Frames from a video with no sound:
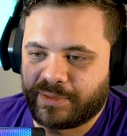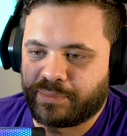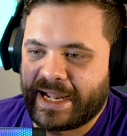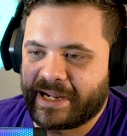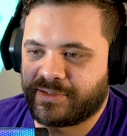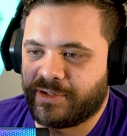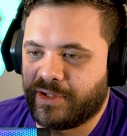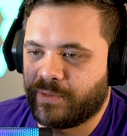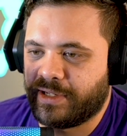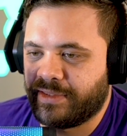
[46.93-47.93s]
The brackets are
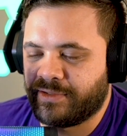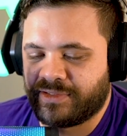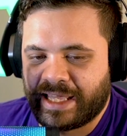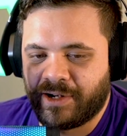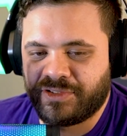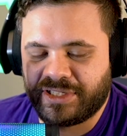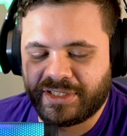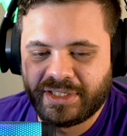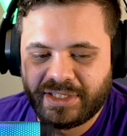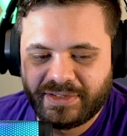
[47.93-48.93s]
underway. There's energy
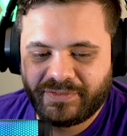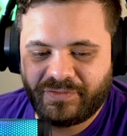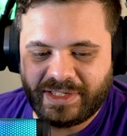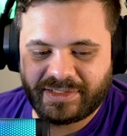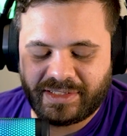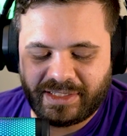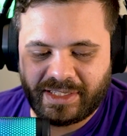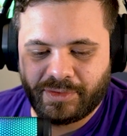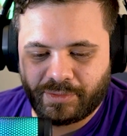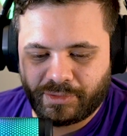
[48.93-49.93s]
fizzling
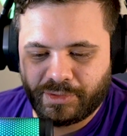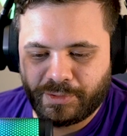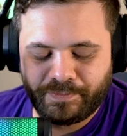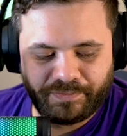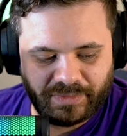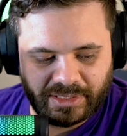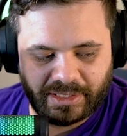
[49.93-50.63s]
in the room.